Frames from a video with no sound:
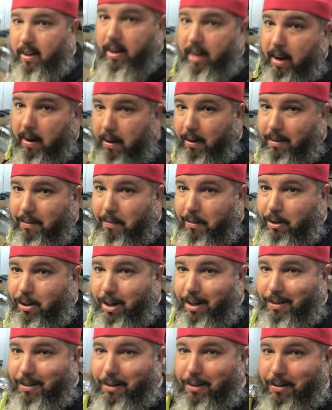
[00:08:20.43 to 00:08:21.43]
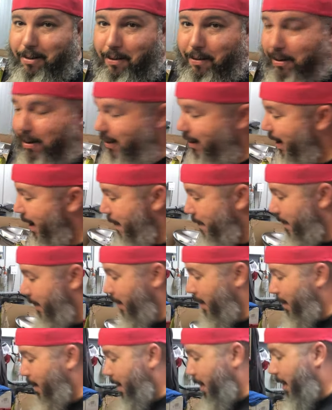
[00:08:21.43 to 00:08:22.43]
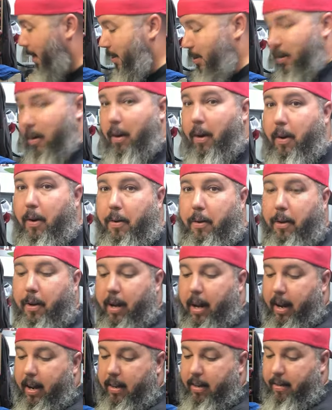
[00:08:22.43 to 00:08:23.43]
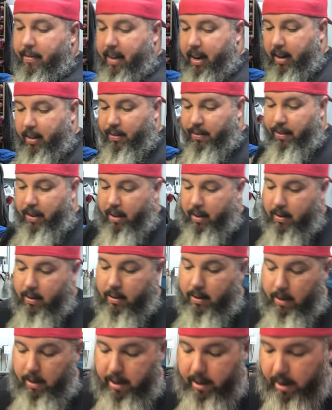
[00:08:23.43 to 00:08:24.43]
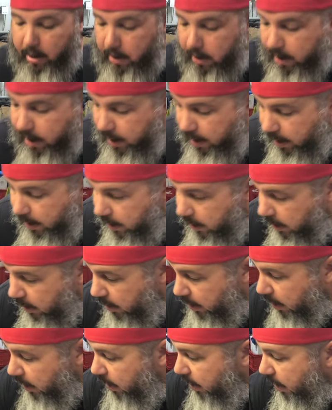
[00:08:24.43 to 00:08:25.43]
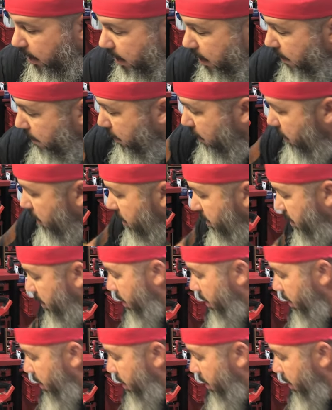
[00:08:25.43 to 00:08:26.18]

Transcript: yeah, Jake's girl's over here laughing. So you guys have asked for this, so I'm gonna go ahead and give you these